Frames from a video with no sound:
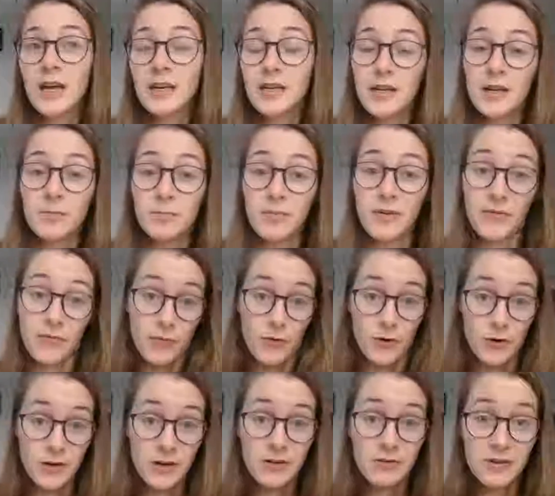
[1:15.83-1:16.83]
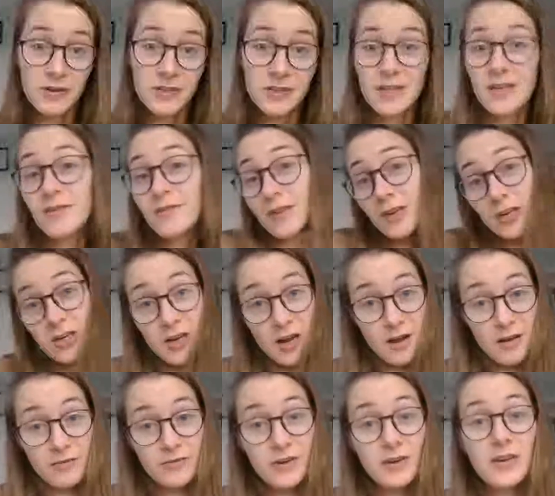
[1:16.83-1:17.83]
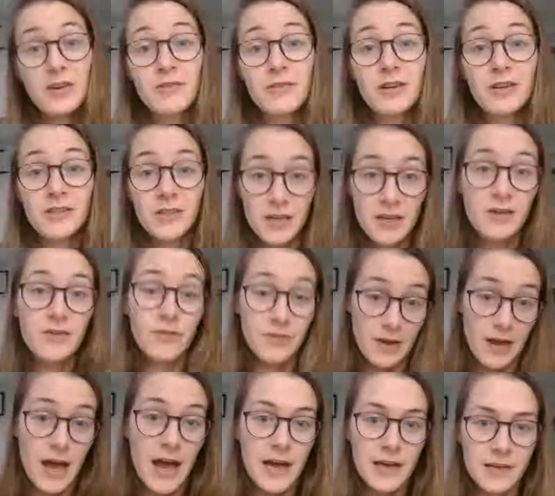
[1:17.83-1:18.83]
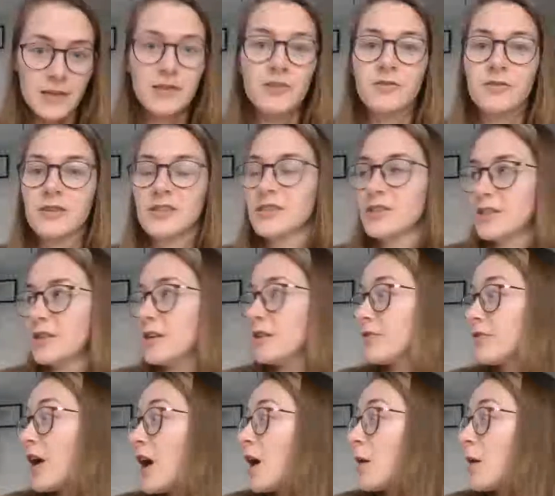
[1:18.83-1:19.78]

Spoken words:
Not before New Year's Eve, not after New Year's Eve, at New Year's Eve.